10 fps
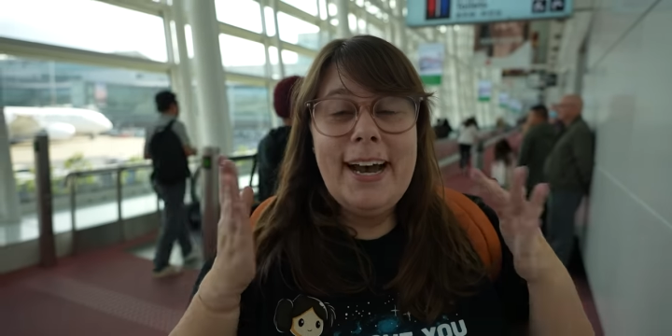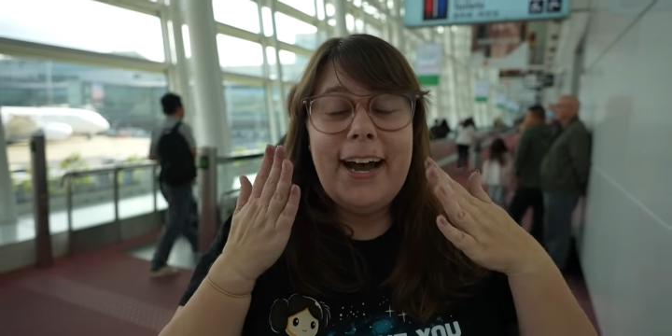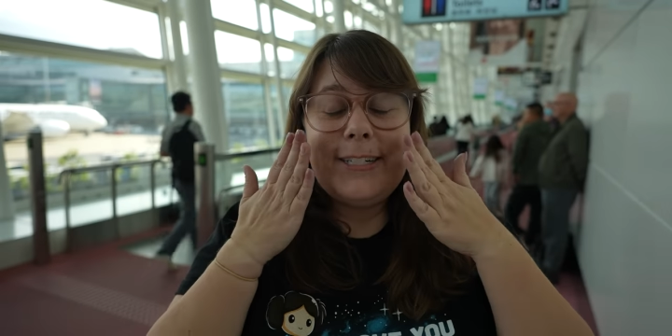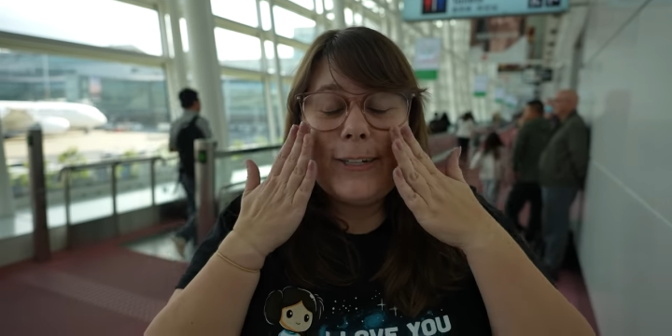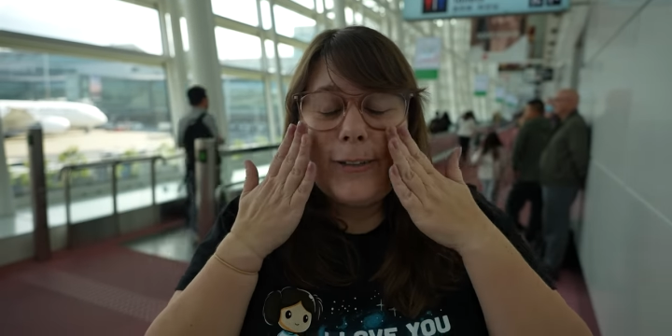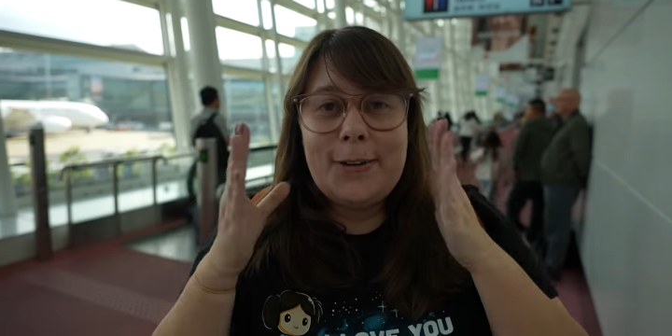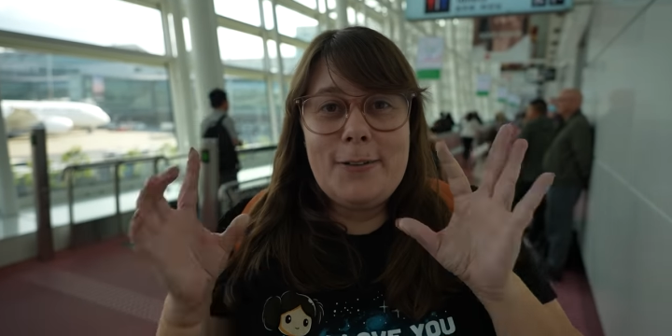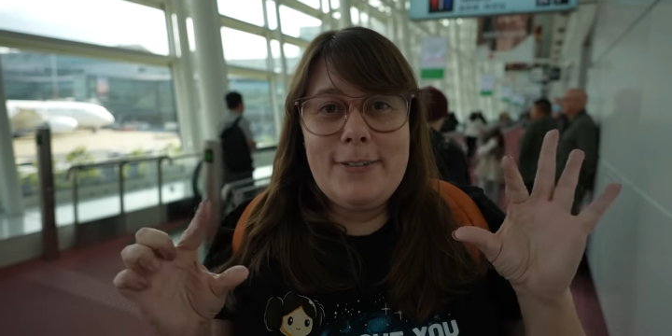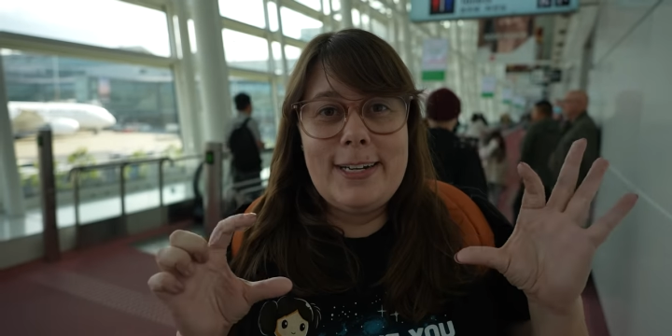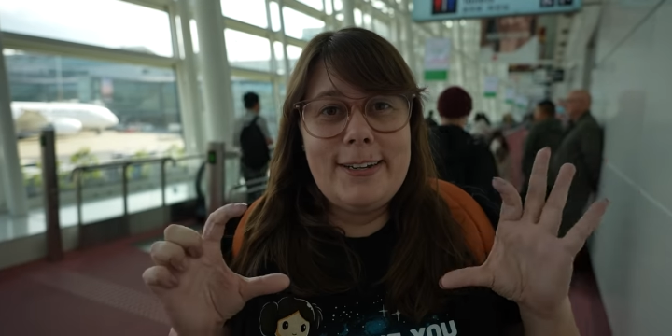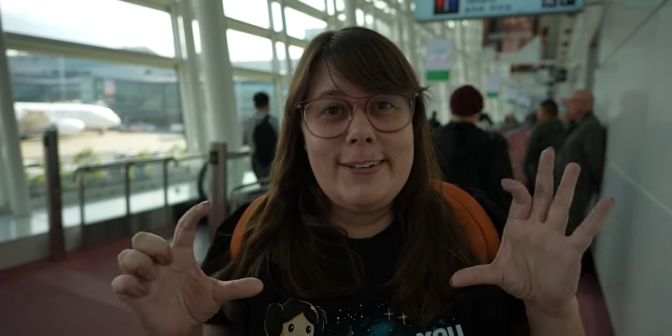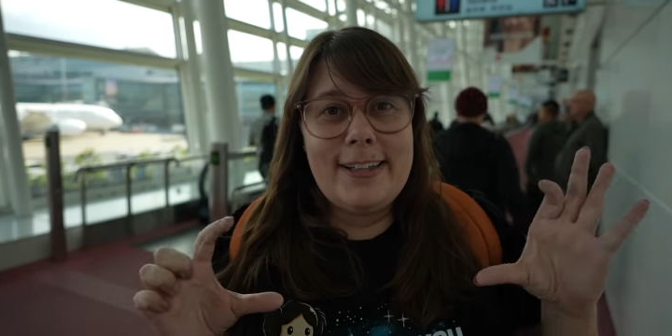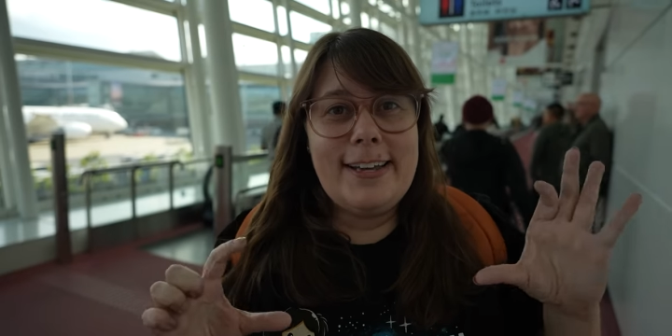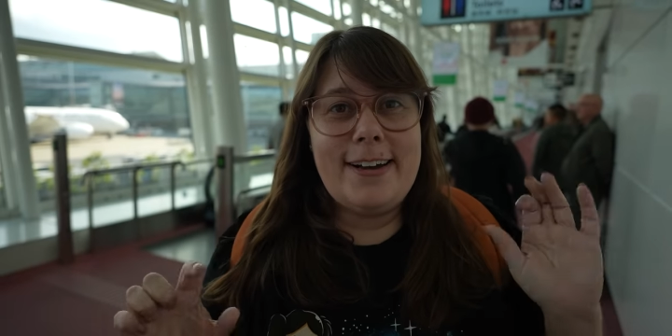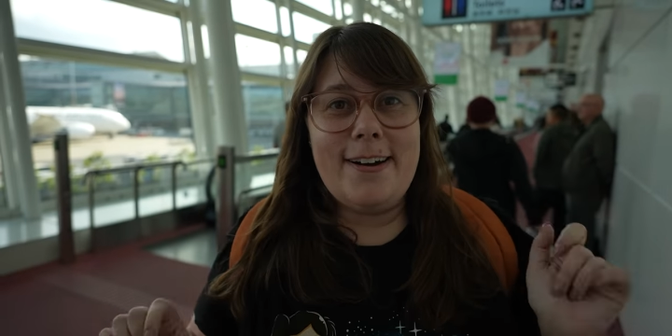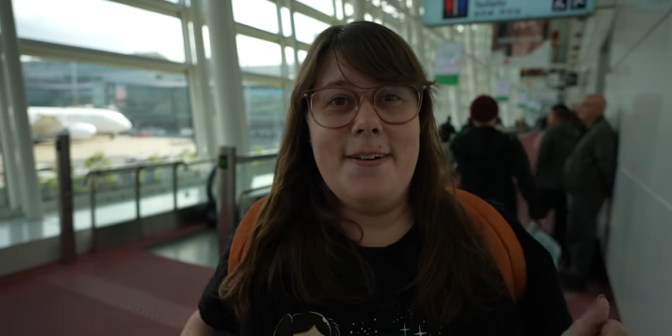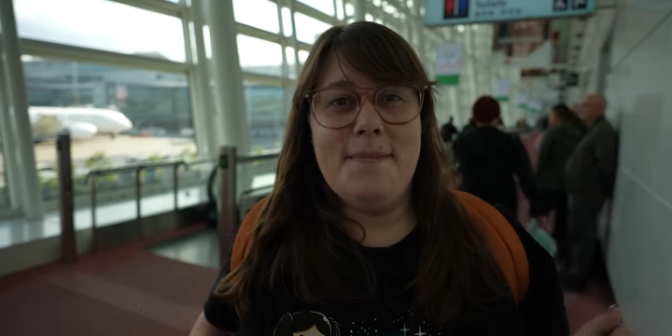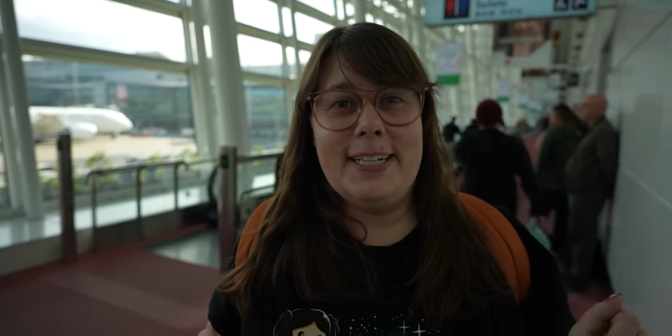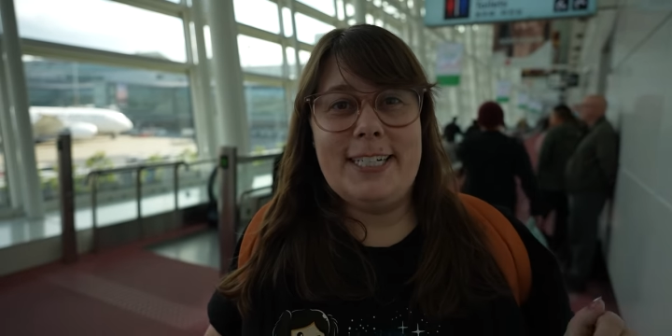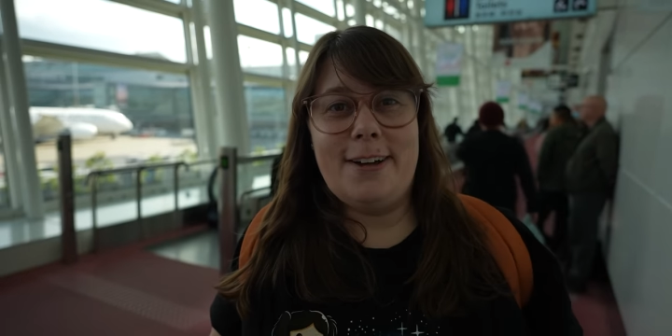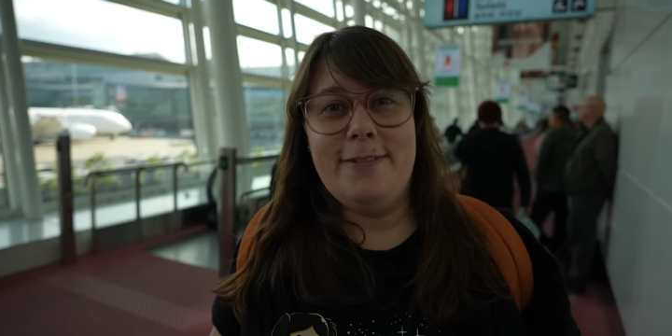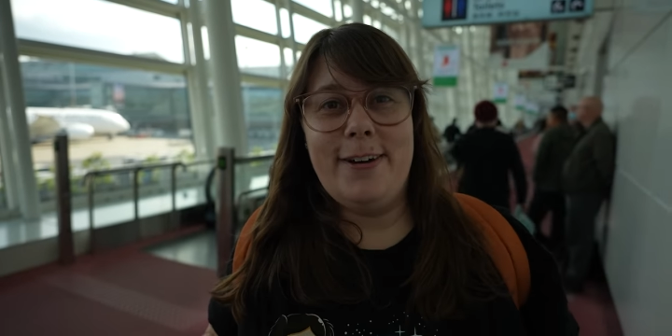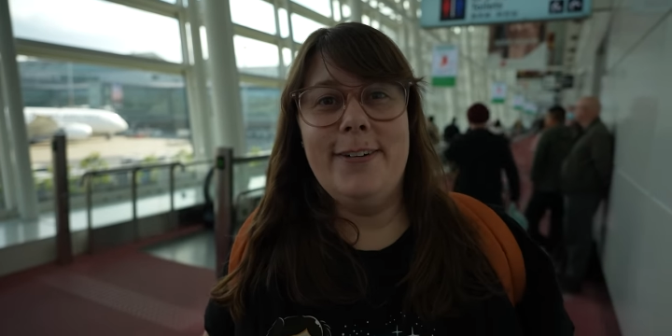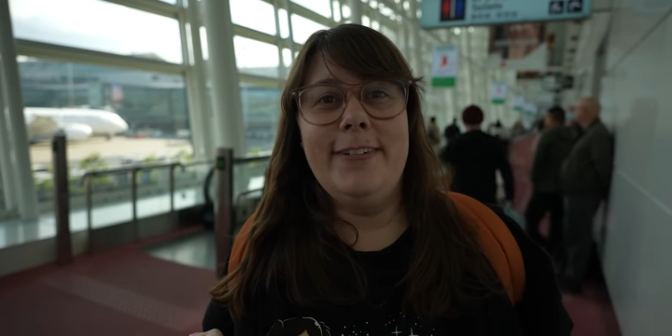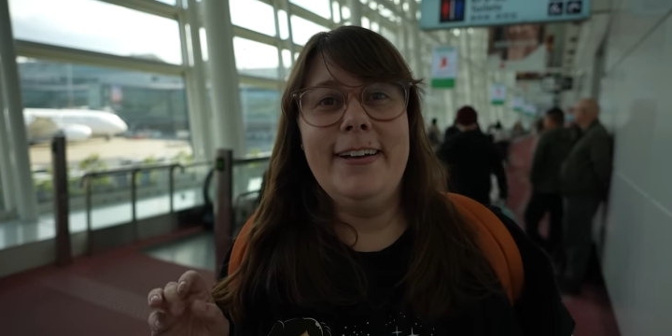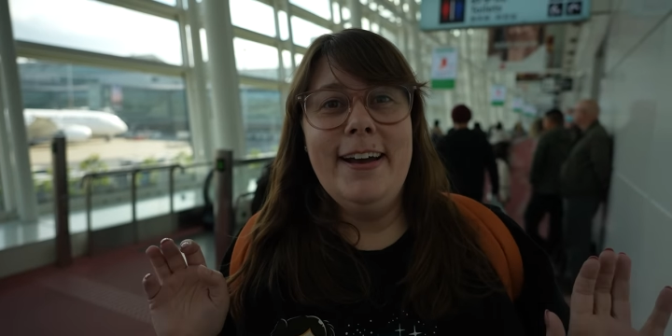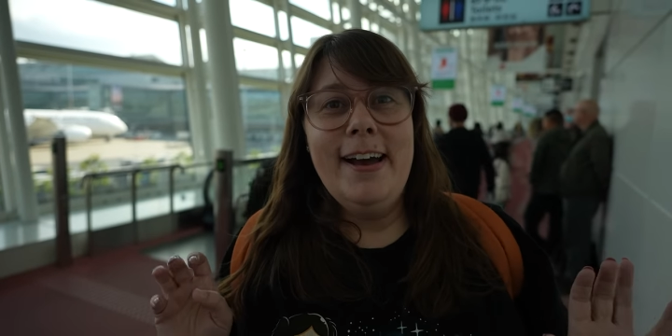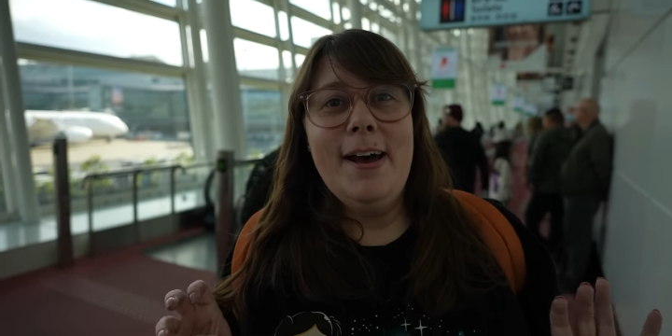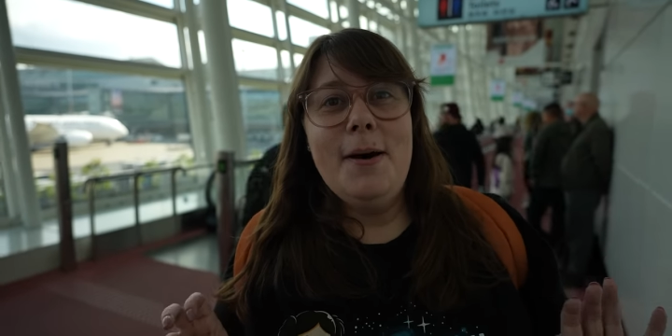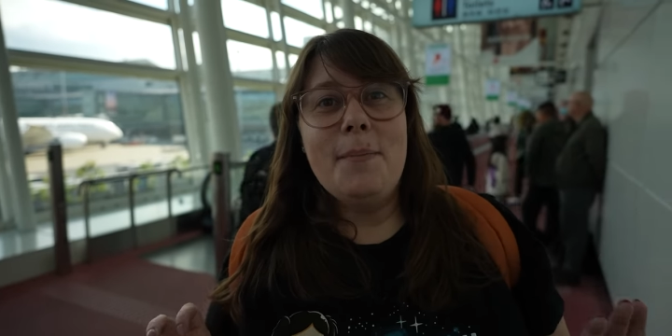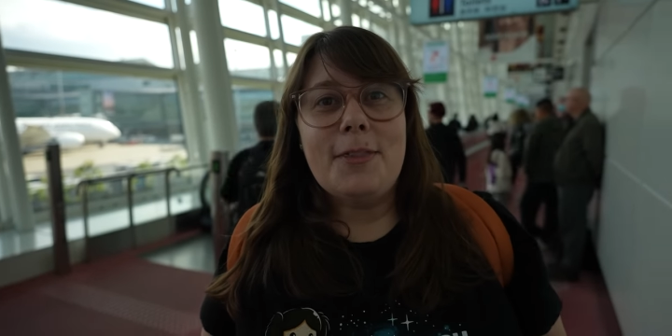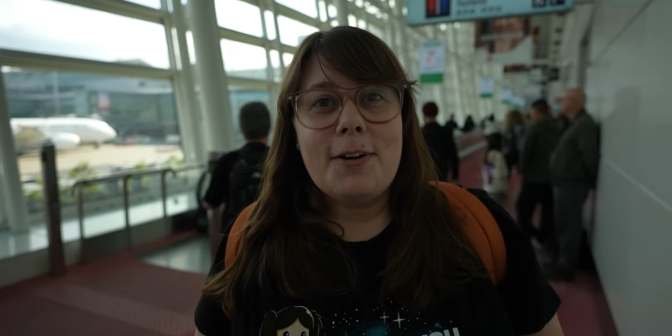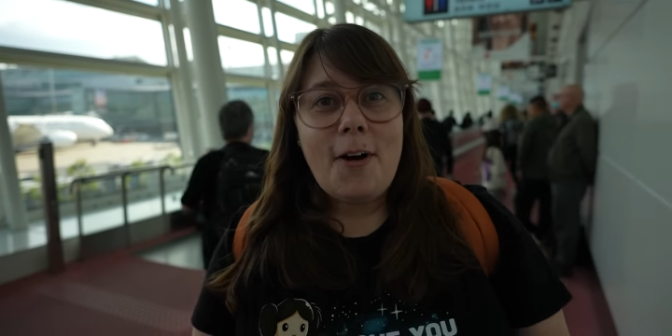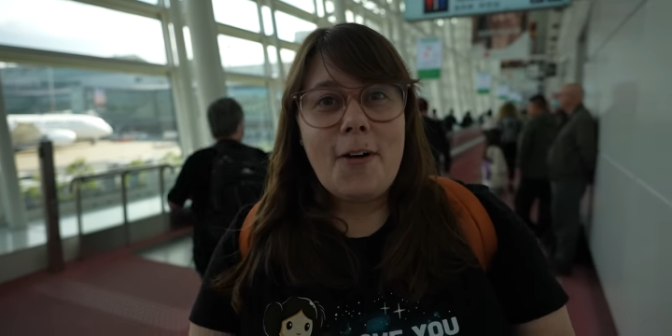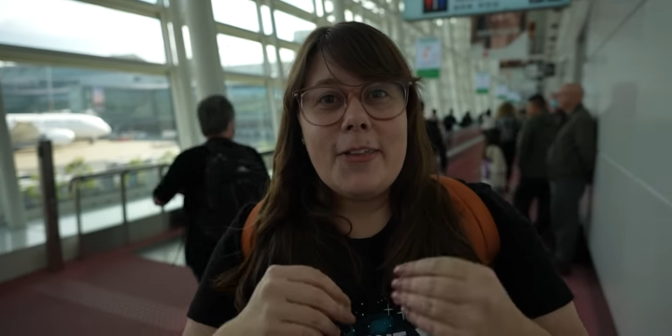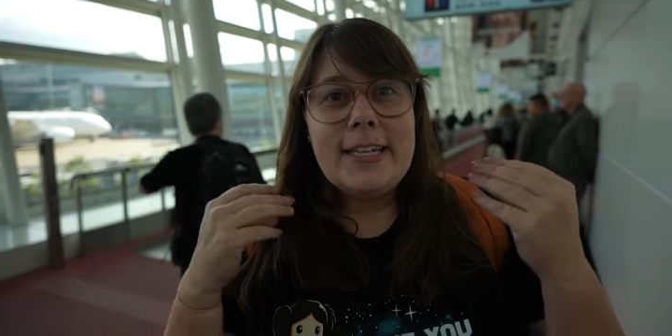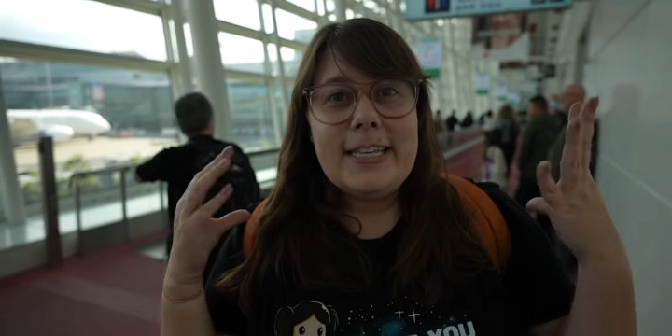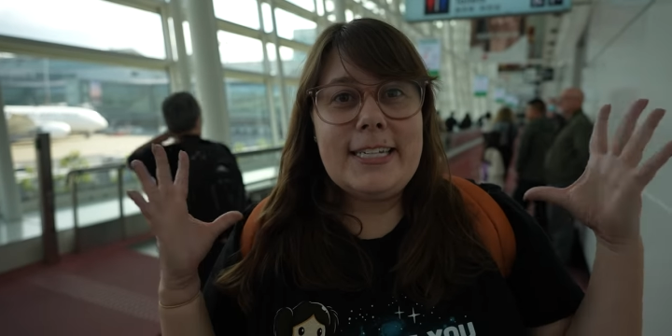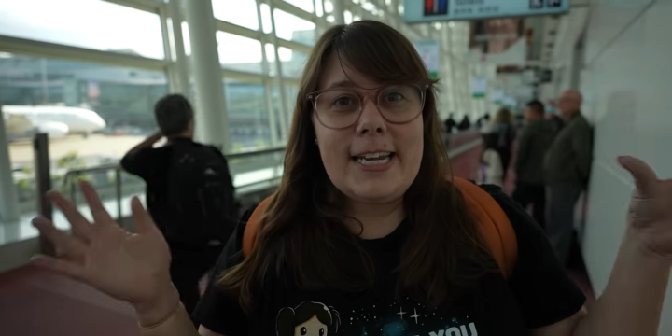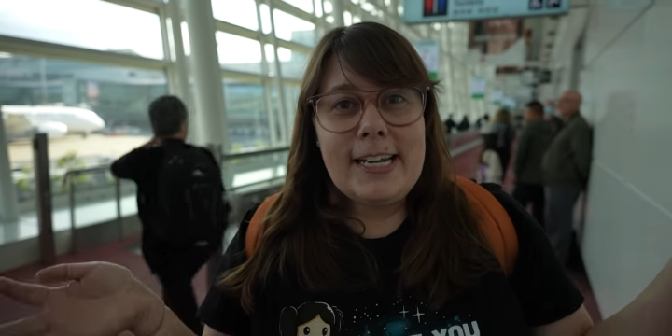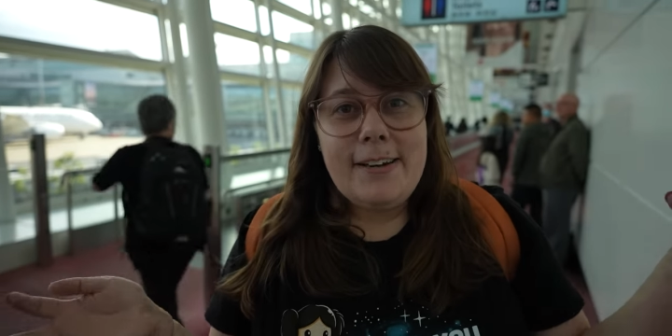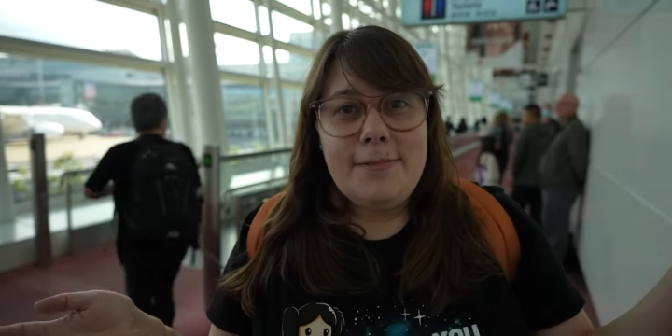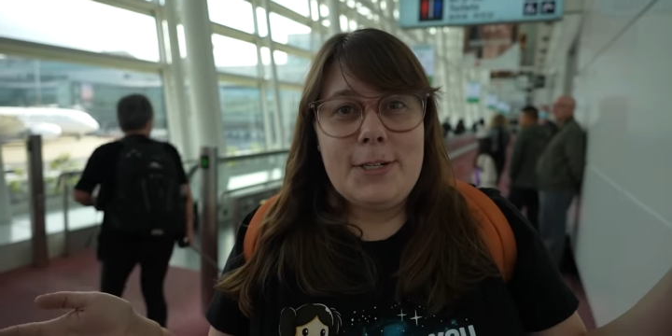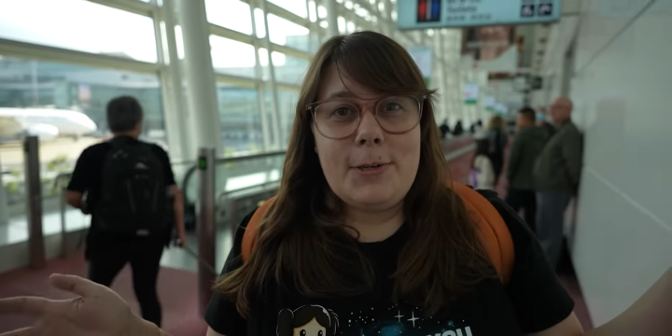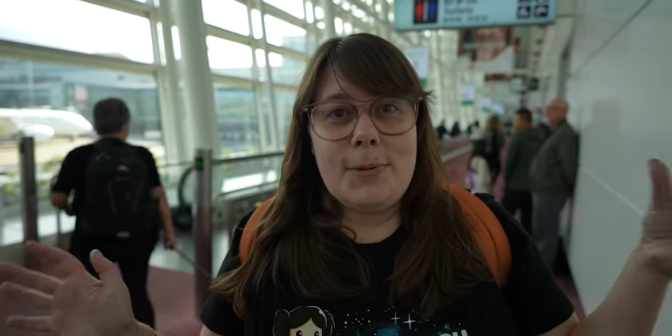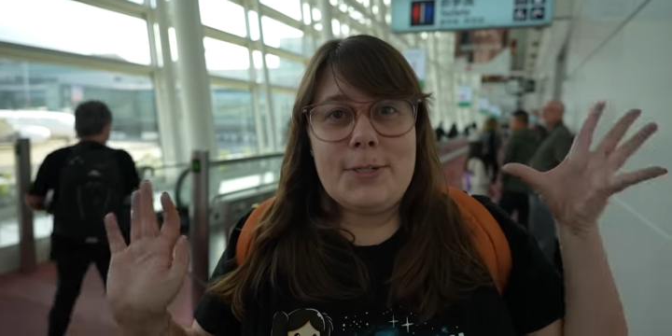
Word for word: I took a little video like on my cell phone, but they're all like these individual